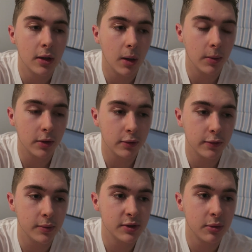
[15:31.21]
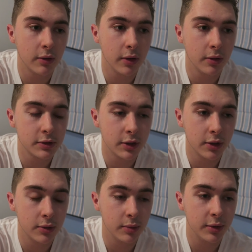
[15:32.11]
I'm not going to film tomorrow because I
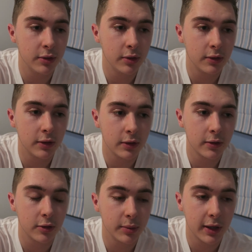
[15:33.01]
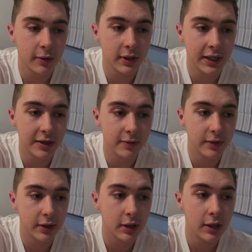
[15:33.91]
know I won't be doing anything and I'll be out on the
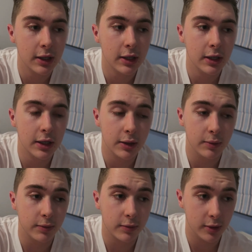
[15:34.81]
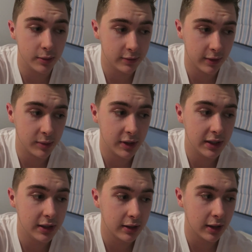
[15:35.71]
evening with Chloe's
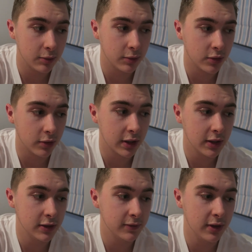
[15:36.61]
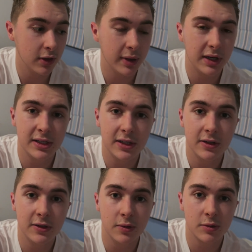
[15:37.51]
family, and I want to try and get this video edited
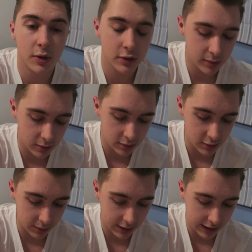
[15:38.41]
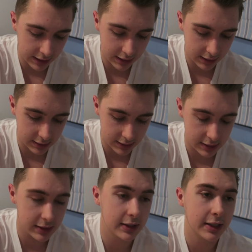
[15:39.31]
as soon as possible, so I'm going to end it
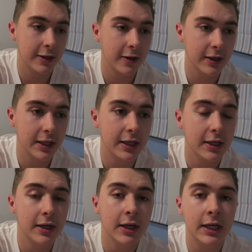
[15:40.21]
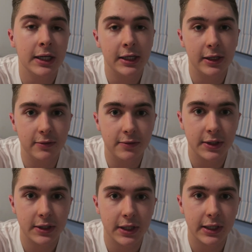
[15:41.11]
a day early and
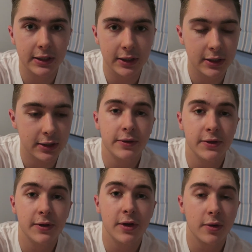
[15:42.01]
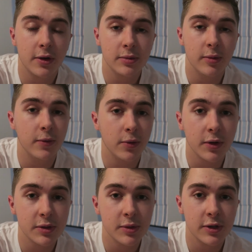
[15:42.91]
finish it here. If this video goes up before
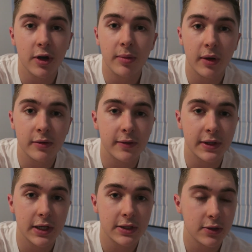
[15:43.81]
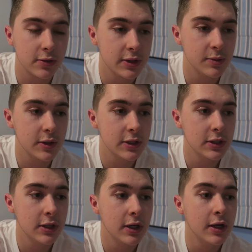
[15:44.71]
Christmas, I hope you have a fantastic Christmas.